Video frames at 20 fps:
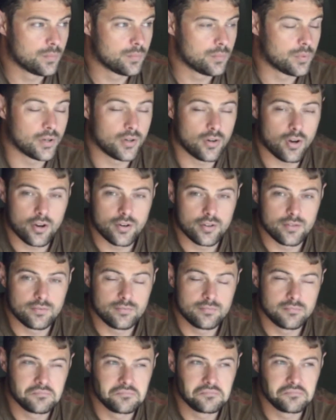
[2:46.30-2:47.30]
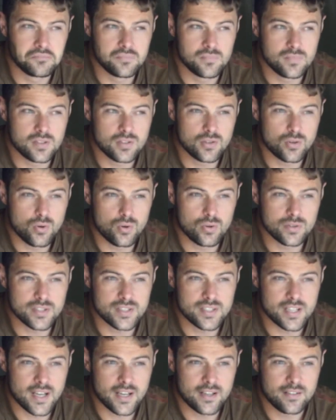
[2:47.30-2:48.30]
By 9, quarter
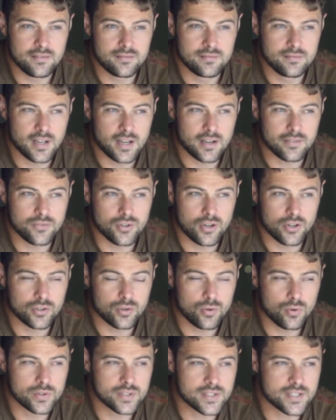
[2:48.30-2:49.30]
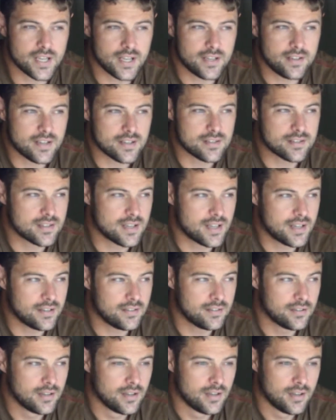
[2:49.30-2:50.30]
to 10, half 9, quarter to 10 yesterday,
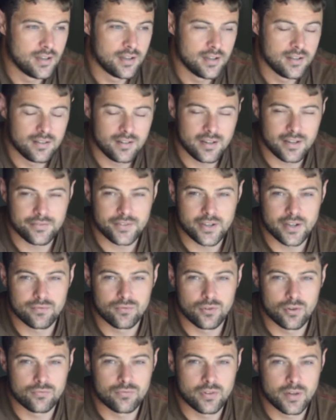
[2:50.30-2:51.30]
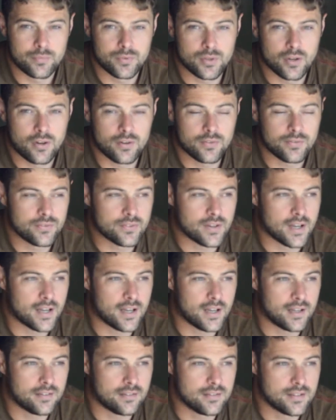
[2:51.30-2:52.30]
the left hand rod ripped off,
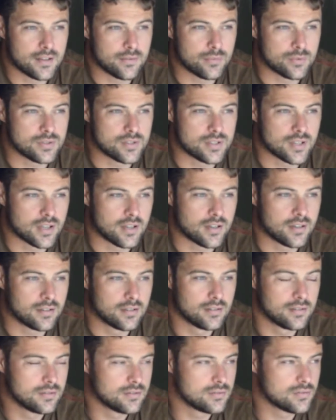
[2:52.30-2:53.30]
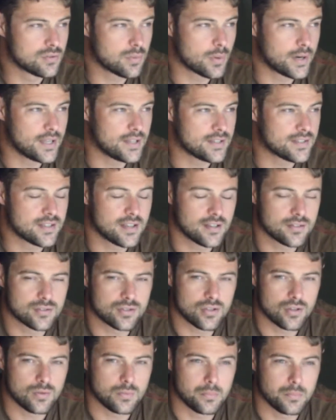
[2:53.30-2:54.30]
and it was a
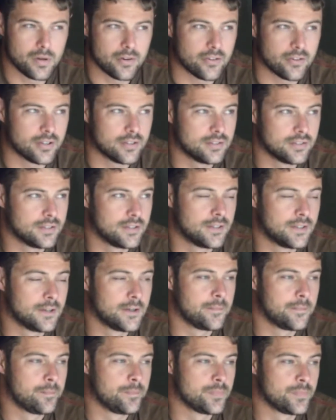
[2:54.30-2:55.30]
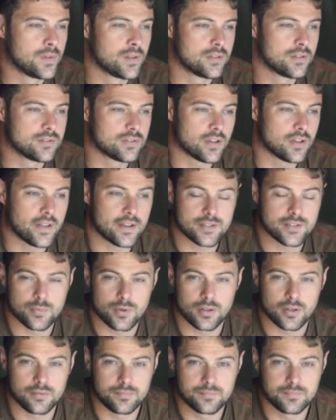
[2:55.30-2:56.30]
26-2 mirror. So that was
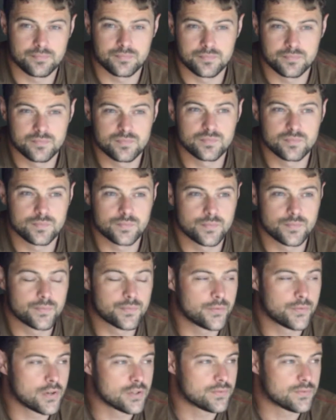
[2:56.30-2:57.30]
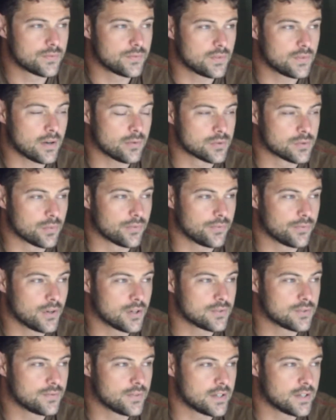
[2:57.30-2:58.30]
my first
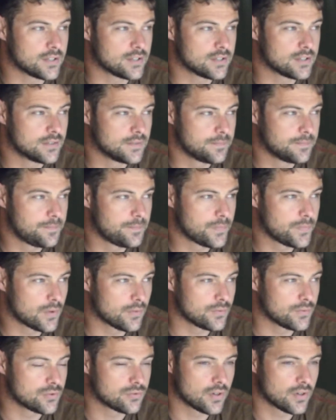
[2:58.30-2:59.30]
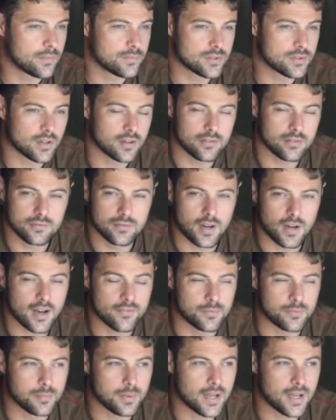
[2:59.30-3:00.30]
fish of the trip, so I
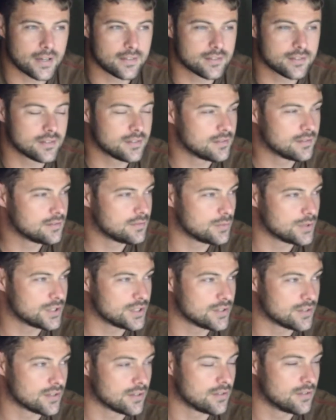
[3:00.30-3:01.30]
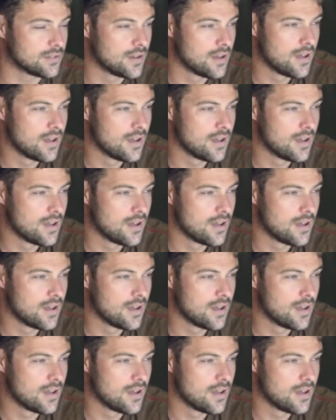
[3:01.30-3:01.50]
haven't blanked, which is a